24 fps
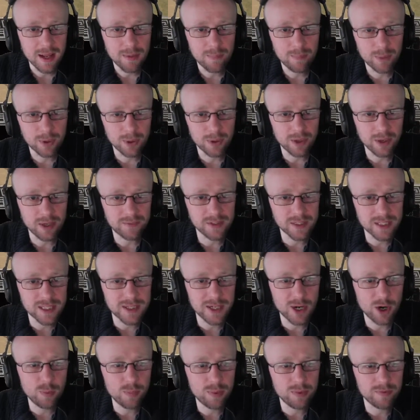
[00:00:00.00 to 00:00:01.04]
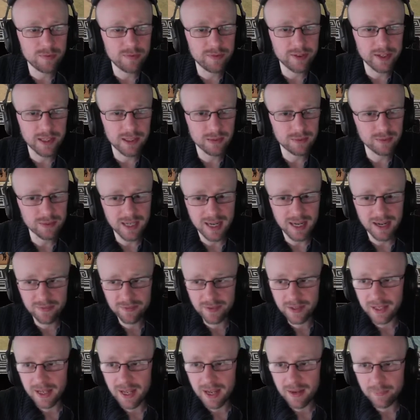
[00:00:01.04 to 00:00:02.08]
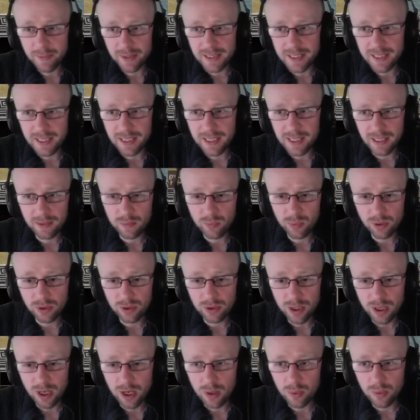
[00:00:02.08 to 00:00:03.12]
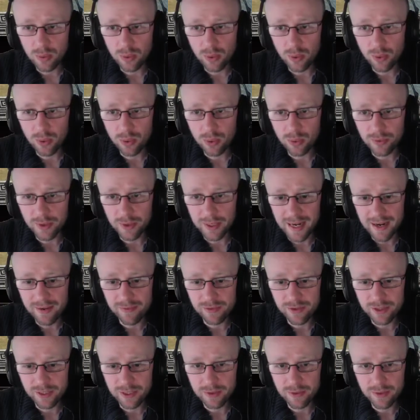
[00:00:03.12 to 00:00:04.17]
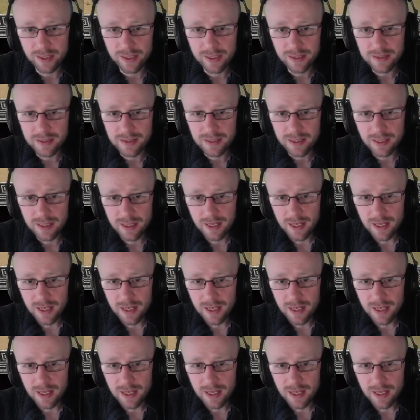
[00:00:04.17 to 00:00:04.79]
But if it's an open field, I think I particularly would go all the cavalry units